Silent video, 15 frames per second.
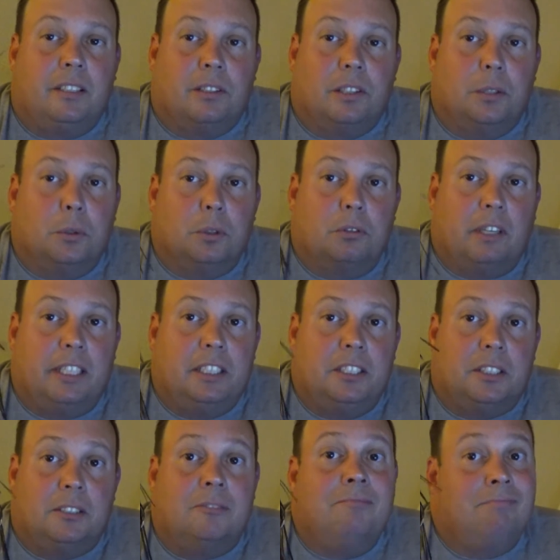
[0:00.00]
It lures like
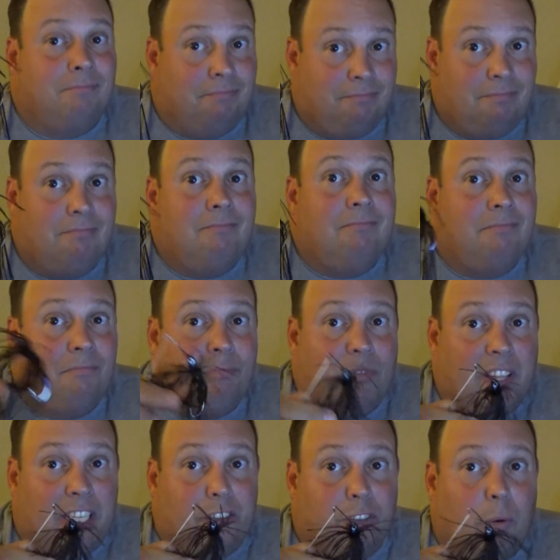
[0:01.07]
new.
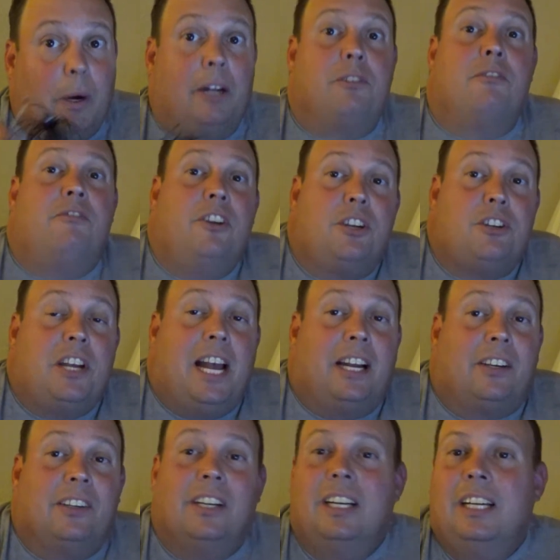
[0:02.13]
Thanks for watching
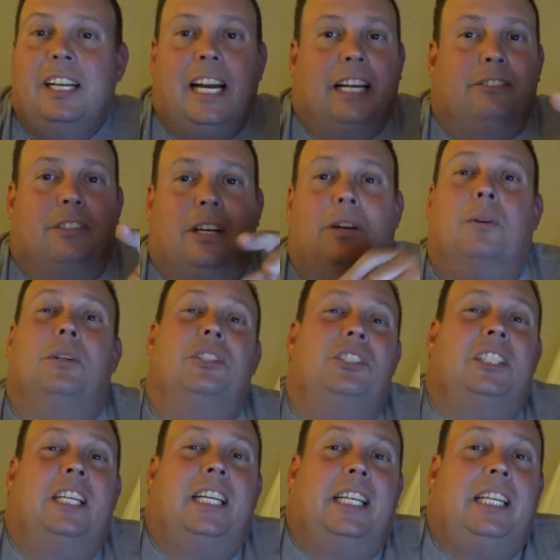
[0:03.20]
Fishyaker. As I
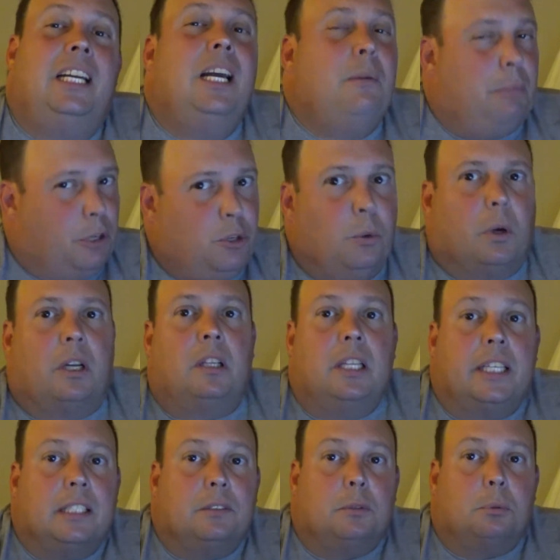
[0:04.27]
always say, be sure to
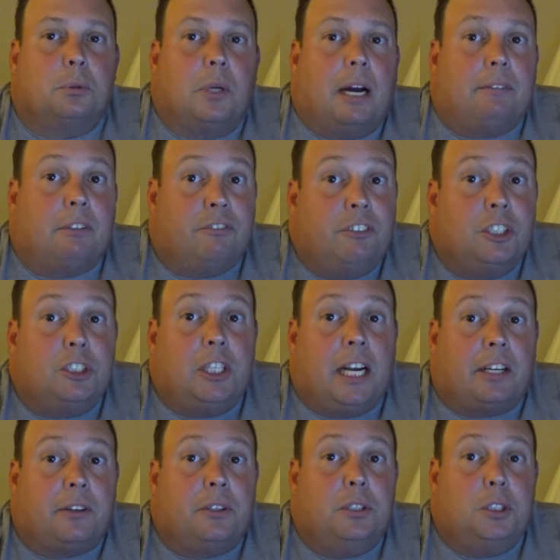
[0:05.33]
click and subscribe to the
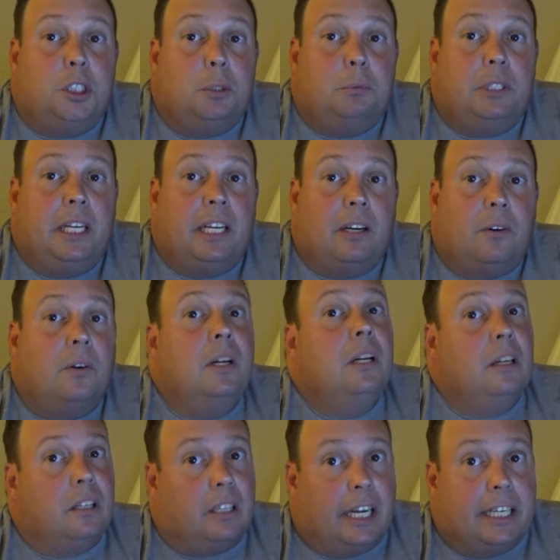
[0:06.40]
Fishyaker YouTube channel,
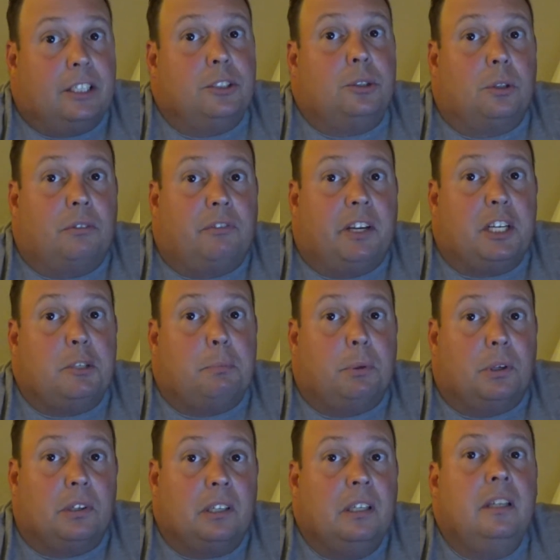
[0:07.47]
like us on
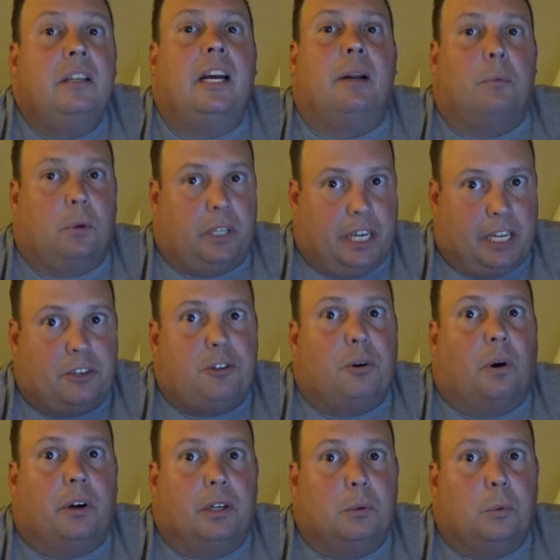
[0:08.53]
Facebook, and we'll catch
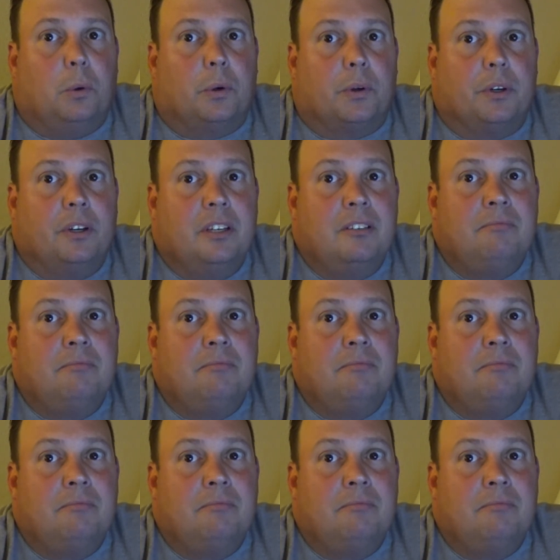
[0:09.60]
you on the water.